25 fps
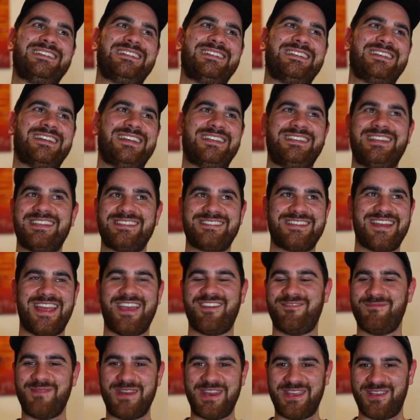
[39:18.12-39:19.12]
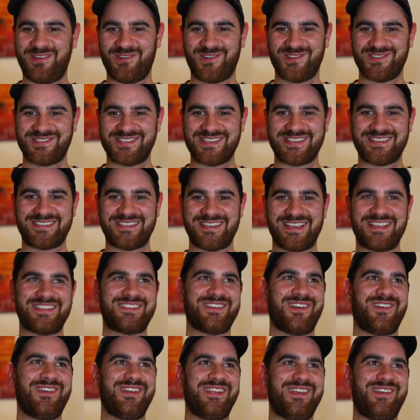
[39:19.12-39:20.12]
It doesn't have many courses.
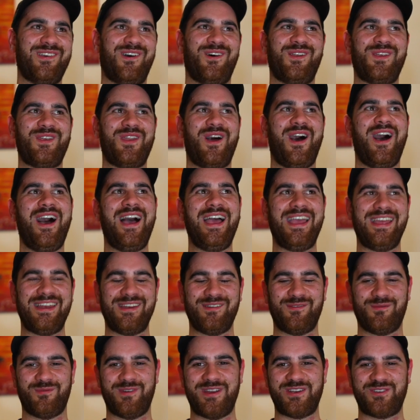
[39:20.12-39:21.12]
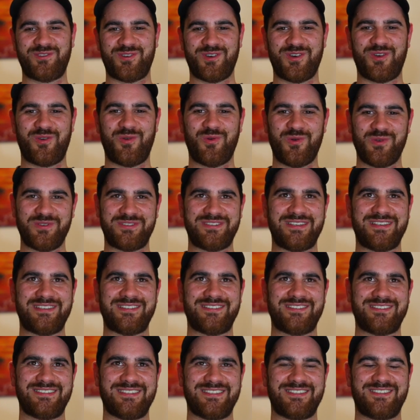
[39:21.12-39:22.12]
It's only got 9 retro
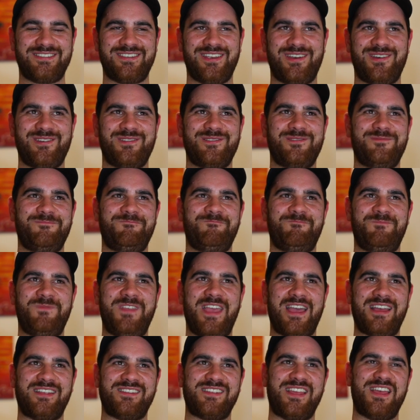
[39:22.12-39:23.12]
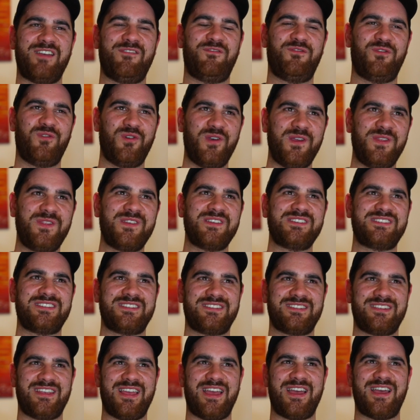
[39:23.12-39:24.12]
courses. So yeah, avoid
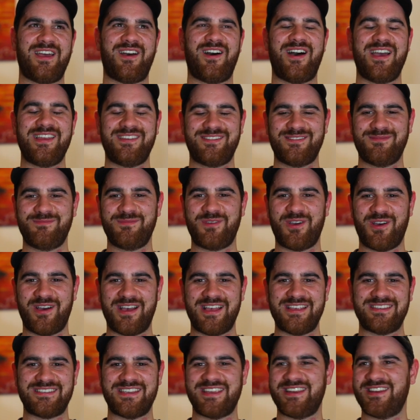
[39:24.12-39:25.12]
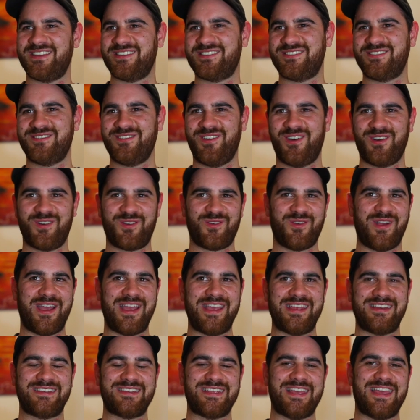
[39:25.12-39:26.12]
this item, guys. It is not
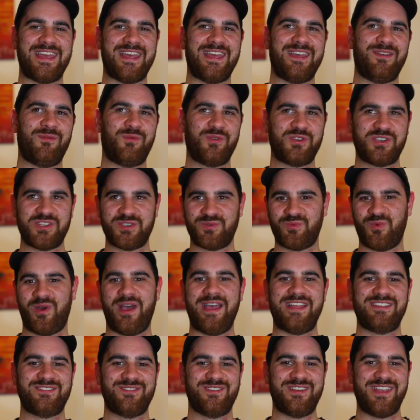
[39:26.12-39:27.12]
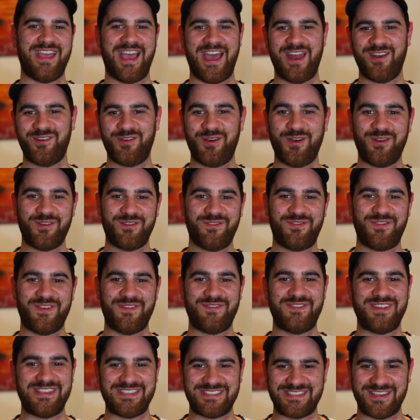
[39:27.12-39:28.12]
great, which is why it's only
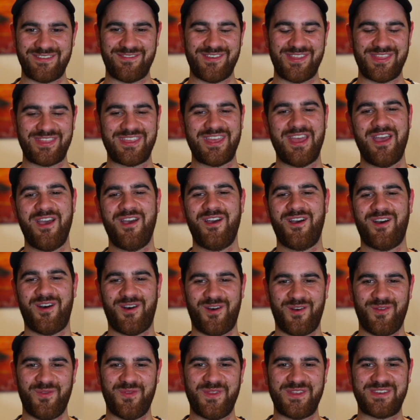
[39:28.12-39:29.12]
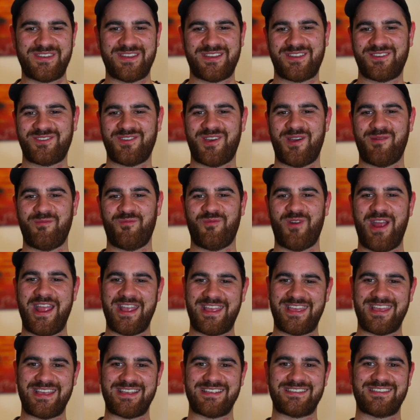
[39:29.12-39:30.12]
157th on the ticket time
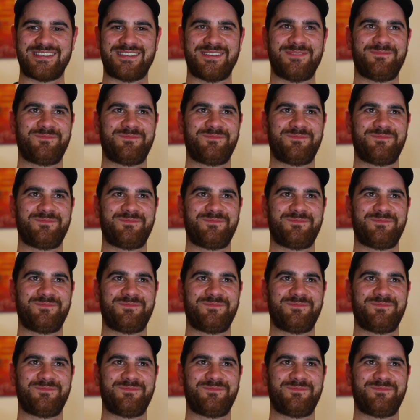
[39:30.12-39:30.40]
rankings.